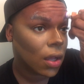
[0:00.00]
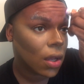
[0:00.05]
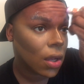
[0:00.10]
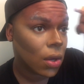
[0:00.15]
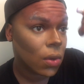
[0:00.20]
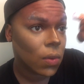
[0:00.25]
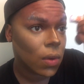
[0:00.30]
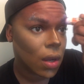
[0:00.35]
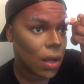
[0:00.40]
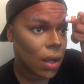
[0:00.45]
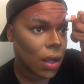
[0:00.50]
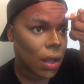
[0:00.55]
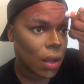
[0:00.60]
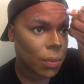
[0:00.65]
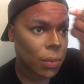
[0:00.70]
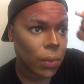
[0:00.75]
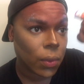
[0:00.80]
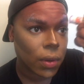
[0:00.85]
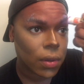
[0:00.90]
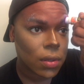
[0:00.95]
go
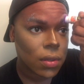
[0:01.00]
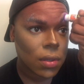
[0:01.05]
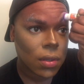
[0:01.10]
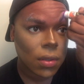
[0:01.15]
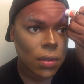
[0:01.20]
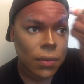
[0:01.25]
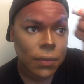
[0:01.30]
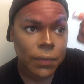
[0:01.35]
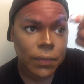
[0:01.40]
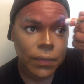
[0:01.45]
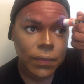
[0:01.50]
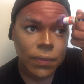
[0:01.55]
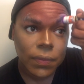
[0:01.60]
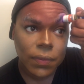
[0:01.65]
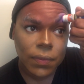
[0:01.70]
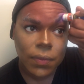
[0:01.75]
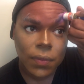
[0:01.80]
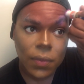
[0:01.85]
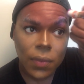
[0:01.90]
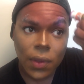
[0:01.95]
upward
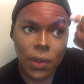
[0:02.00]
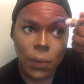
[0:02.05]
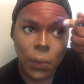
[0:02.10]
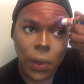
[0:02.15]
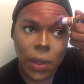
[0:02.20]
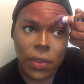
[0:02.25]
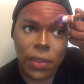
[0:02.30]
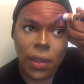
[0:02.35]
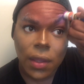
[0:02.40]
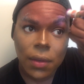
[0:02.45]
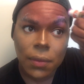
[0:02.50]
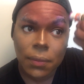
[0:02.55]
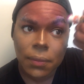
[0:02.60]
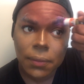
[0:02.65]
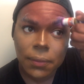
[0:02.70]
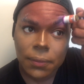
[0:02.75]
with it.